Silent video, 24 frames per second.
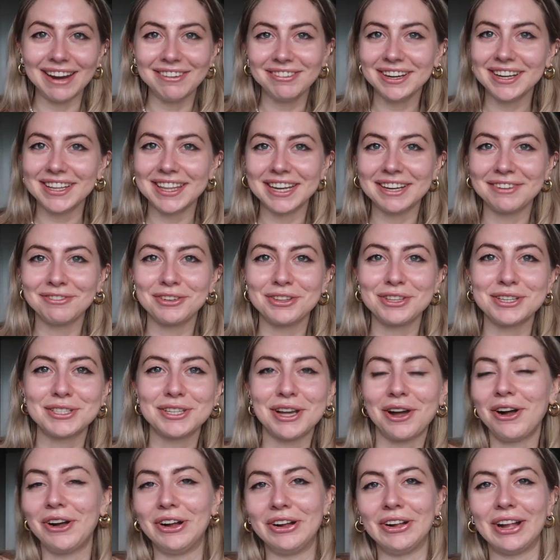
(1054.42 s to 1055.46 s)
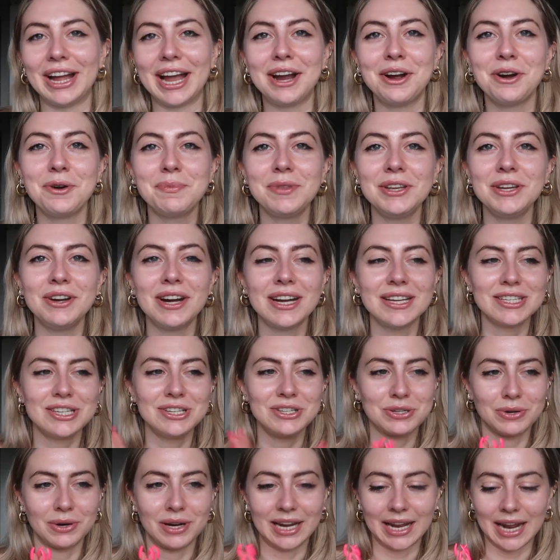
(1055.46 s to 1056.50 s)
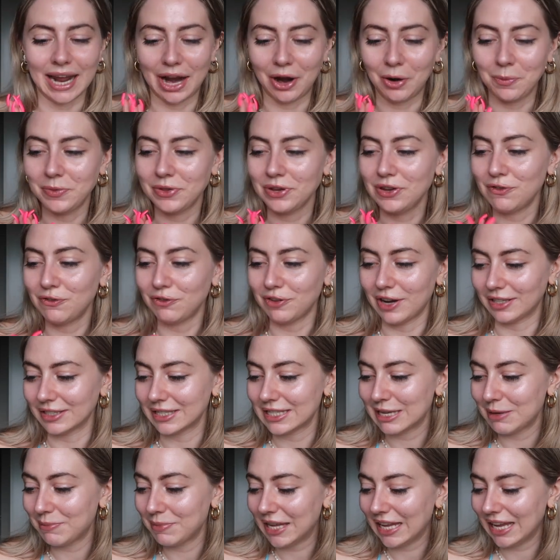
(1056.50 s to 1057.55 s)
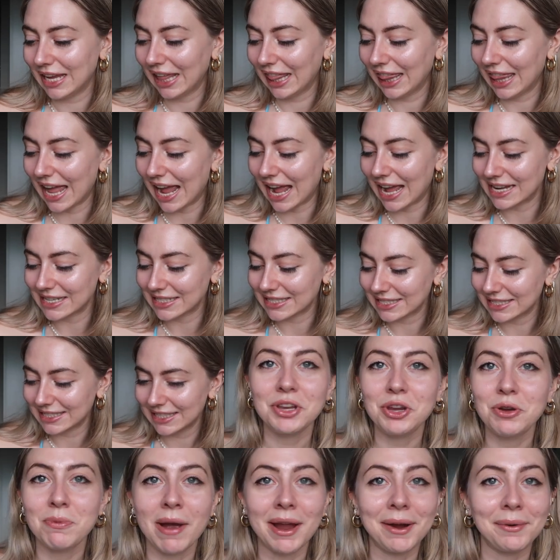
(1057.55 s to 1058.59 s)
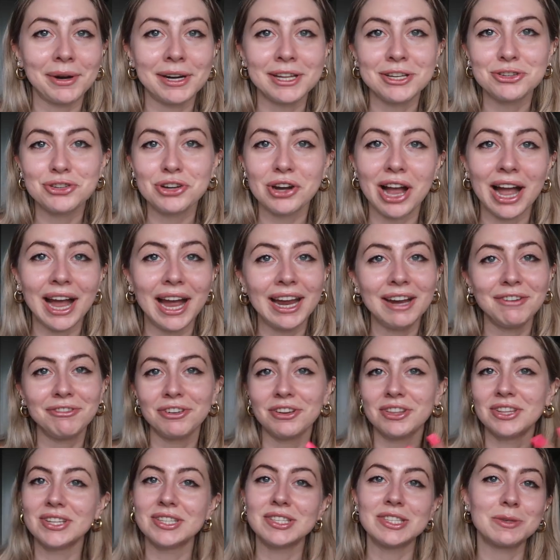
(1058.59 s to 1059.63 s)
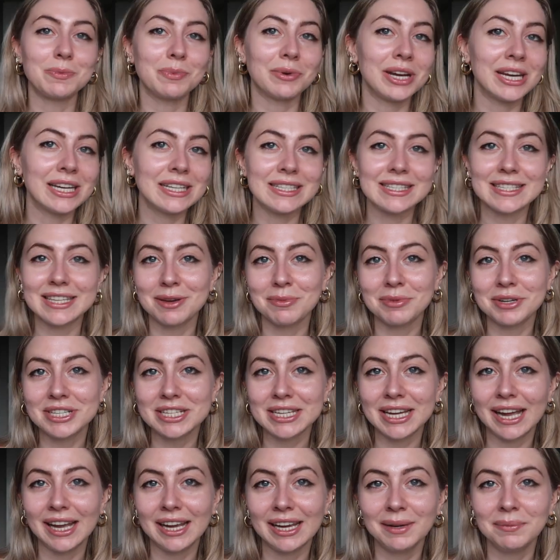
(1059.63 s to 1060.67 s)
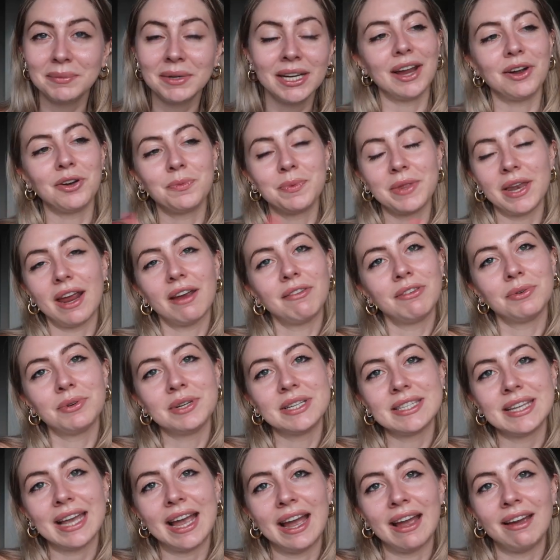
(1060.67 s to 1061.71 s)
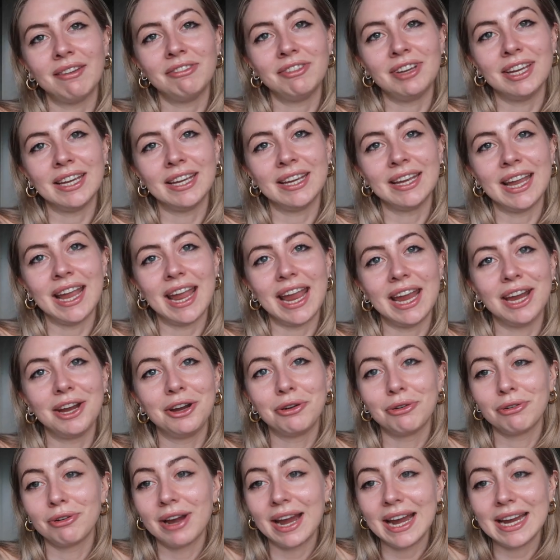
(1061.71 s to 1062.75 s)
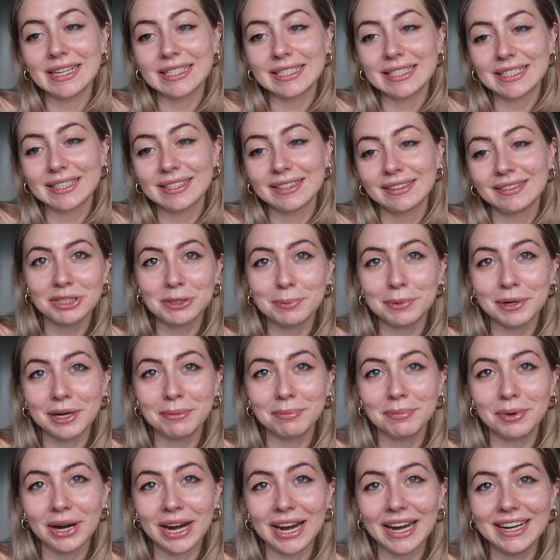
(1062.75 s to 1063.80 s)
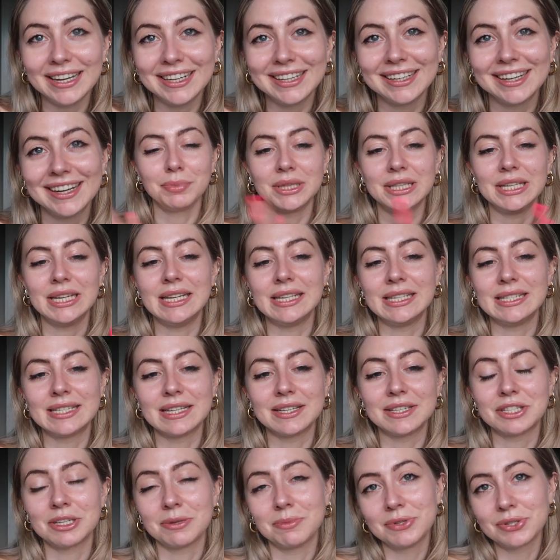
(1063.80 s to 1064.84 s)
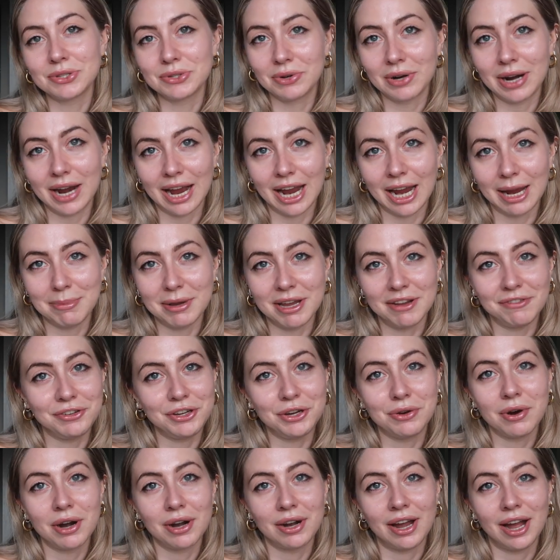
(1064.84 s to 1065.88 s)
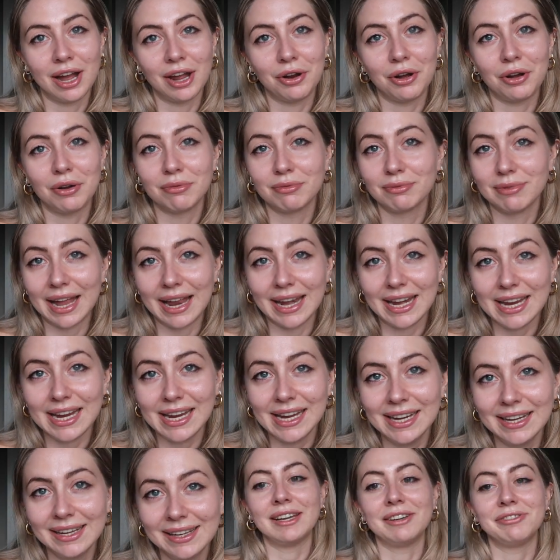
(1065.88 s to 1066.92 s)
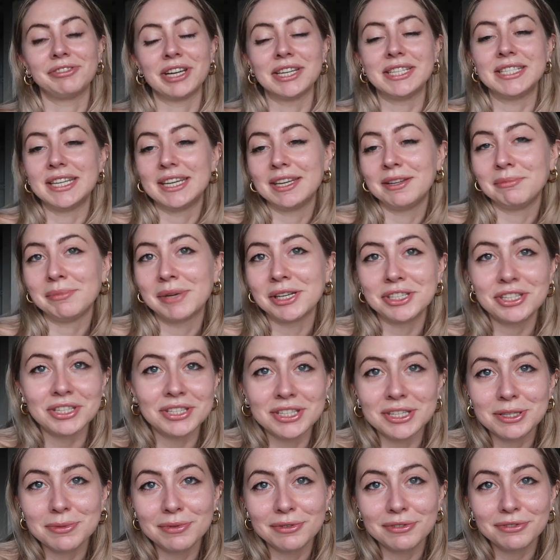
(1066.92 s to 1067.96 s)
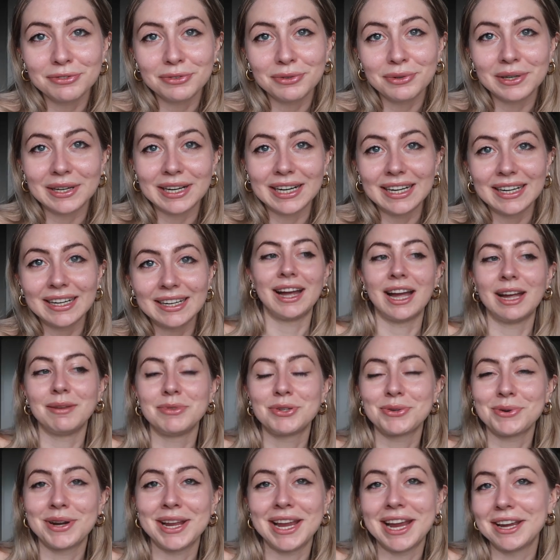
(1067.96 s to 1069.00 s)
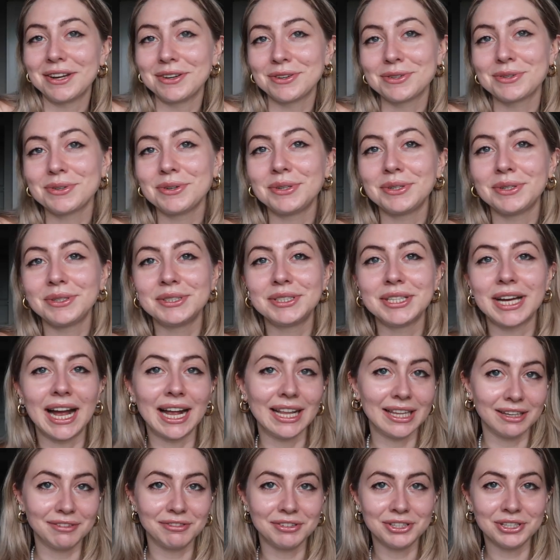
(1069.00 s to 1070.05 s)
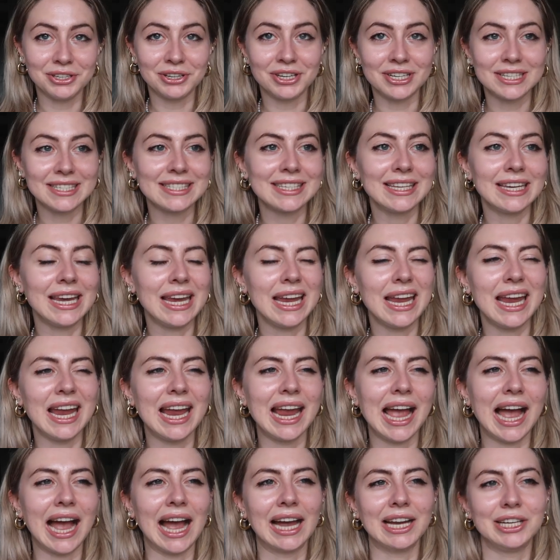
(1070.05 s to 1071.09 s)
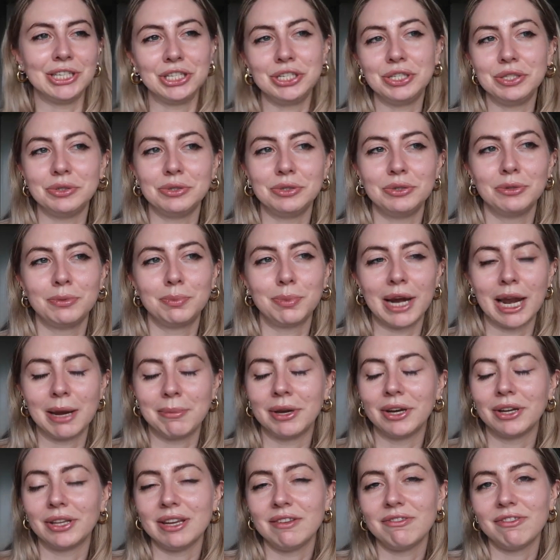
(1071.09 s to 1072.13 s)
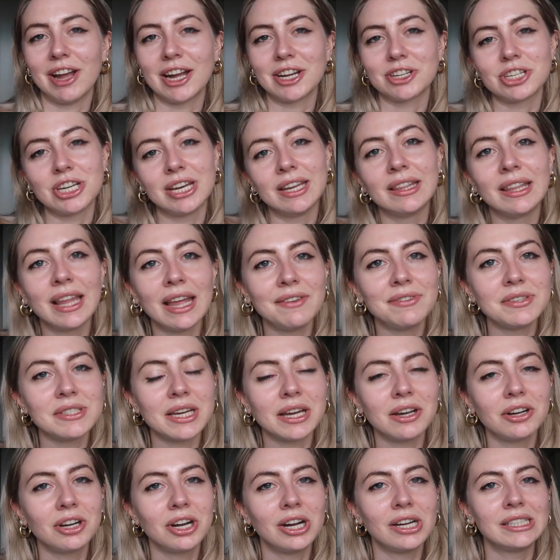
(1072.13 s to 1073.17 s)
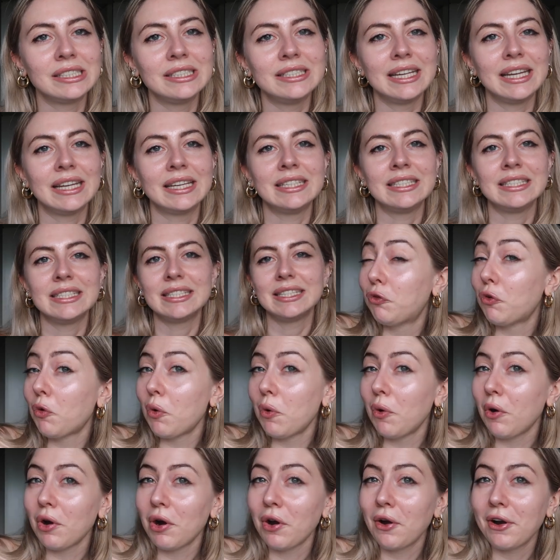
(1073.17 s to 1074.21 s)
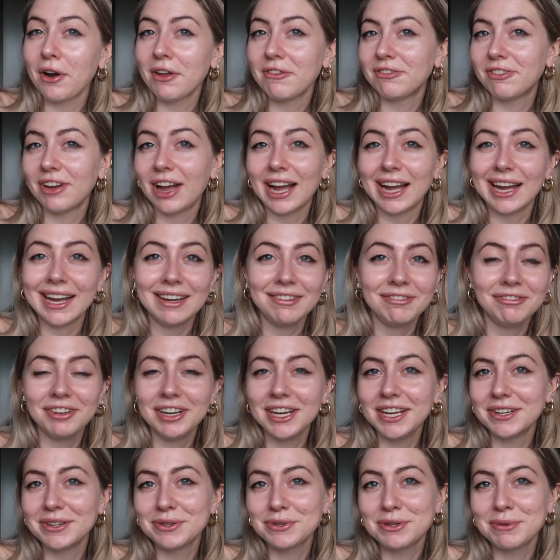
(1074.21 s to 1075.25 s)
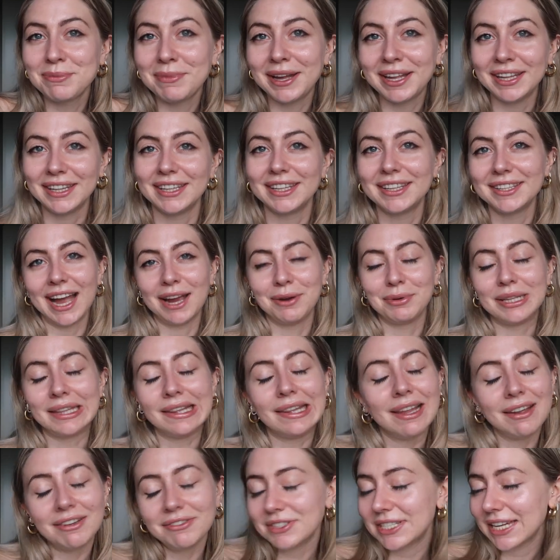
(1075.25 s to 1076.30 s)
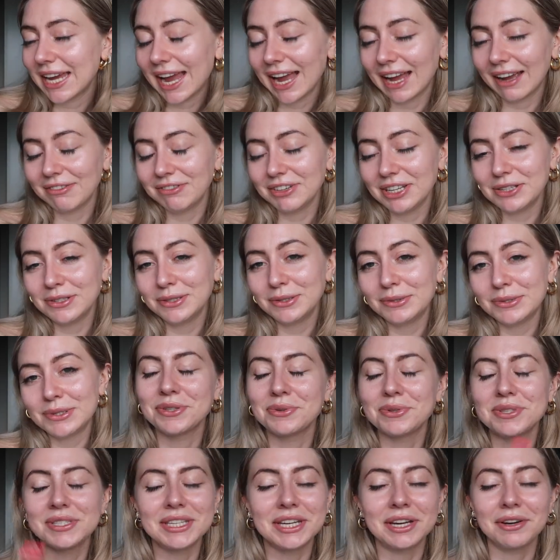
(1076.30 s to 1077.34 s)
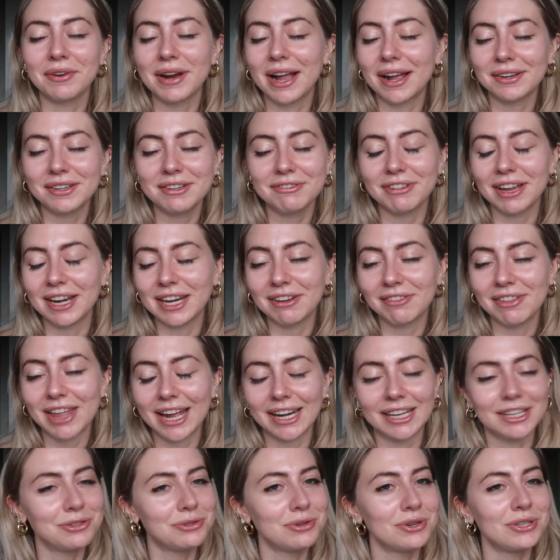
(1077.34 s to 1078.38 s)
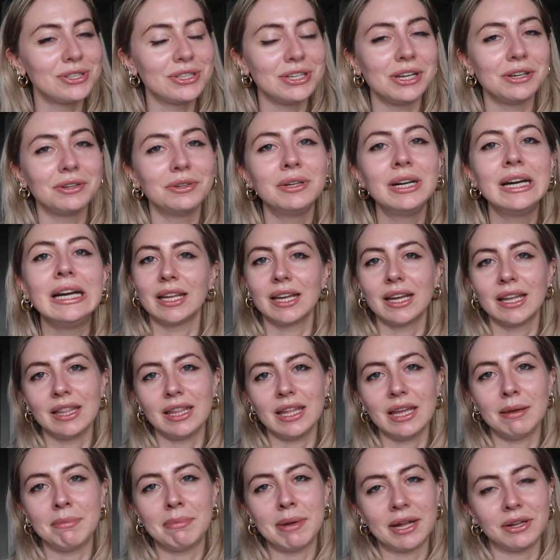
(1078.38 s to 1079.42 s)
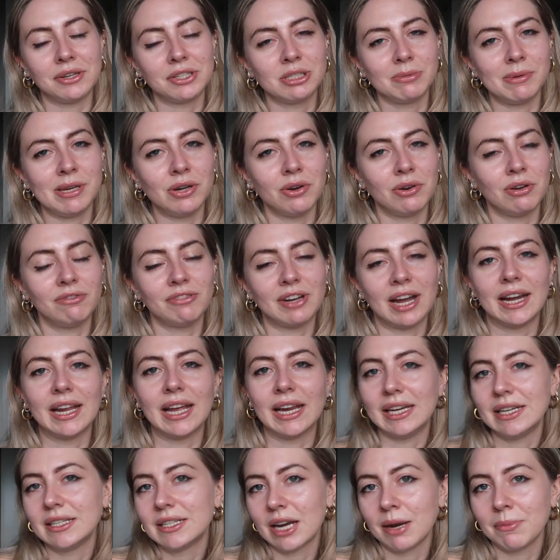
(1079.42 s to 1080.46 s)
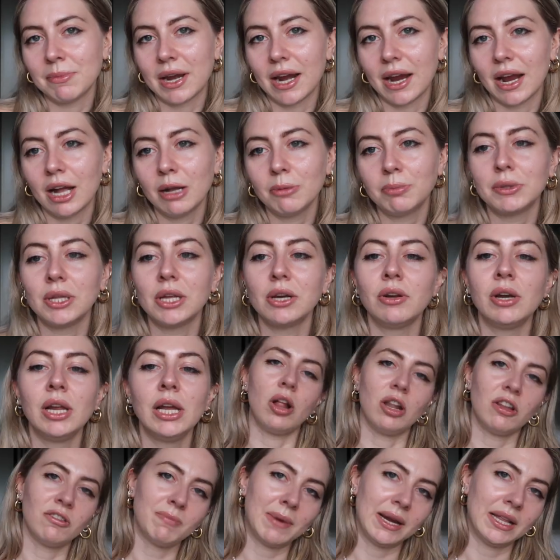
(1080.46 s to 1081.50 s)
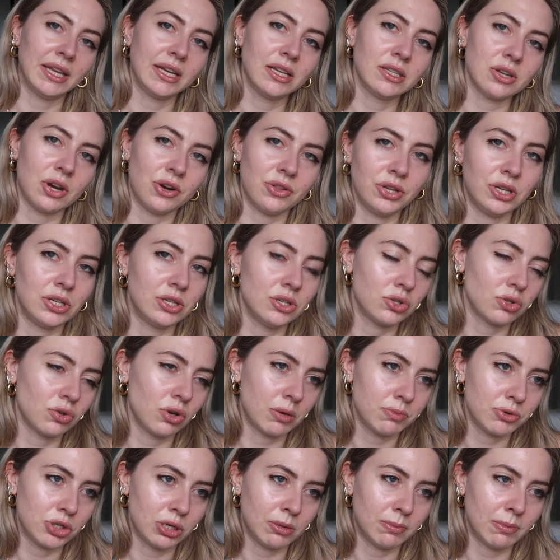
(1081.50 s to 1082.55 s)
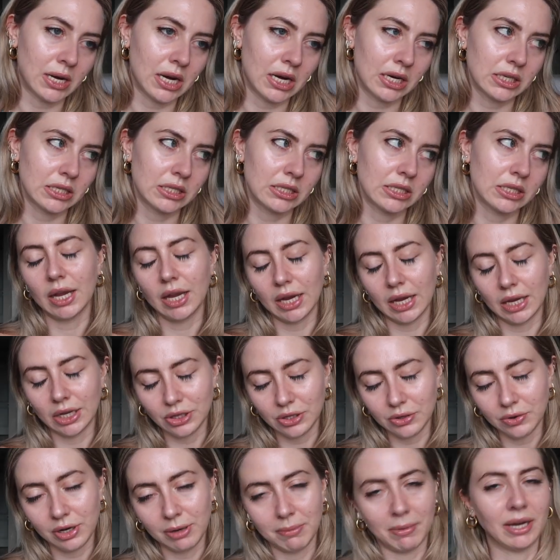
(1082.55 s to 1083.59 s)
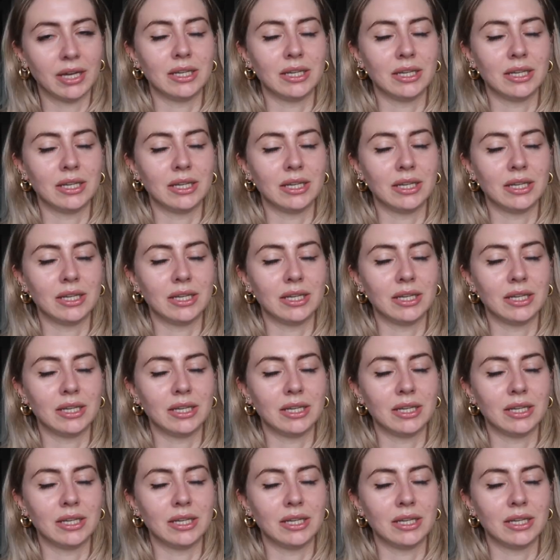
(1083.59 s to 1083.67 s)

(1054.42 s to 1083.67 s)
everything for this haul. I hope that you guys enjoyed it. I hope that you found something that you might want to try for this spring and summertime. I hope that everyone is having a great spring break. Please subscribe if you are not already. If I didn't mention this before, I'm 28 years old. I live in New York City. I do primarily fashion and lifestyle content, four to five videos a month. I would love to have you, so stick around if any of that interests you. Click the bell to be notified anytime that I upload. All of my links are in the description box including